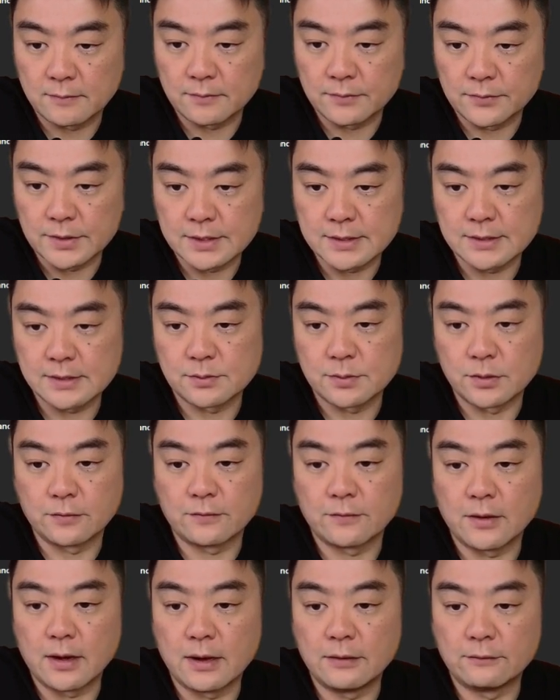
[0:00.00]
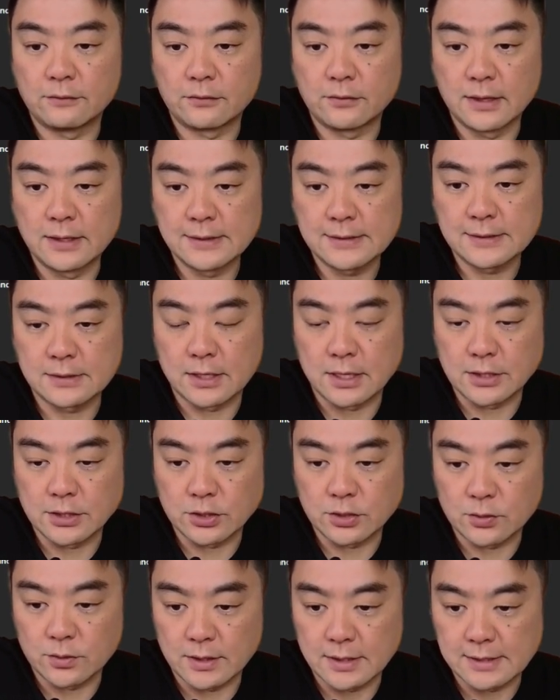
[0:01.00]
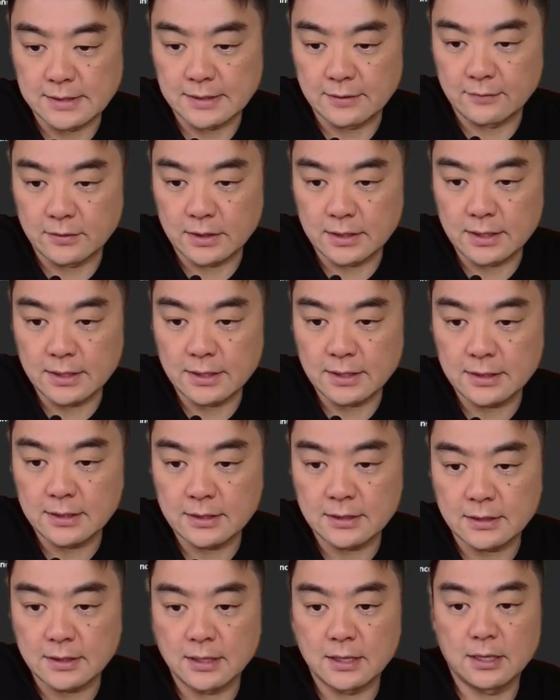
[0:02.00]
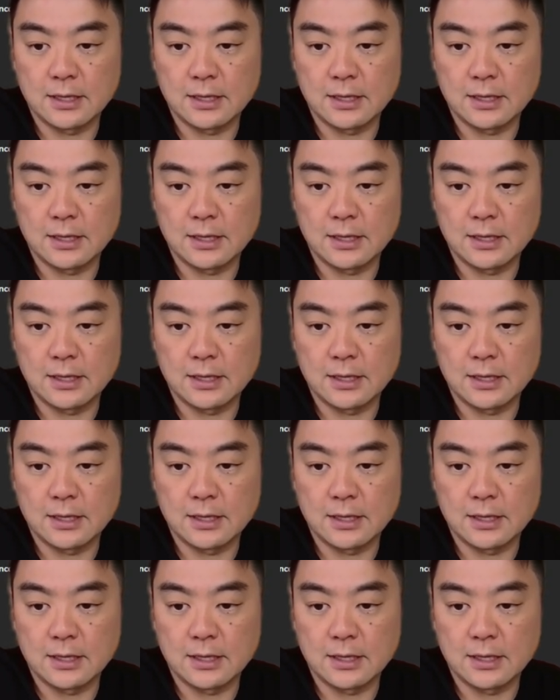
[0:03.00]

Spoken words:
this has been fine for us, so 127 gig.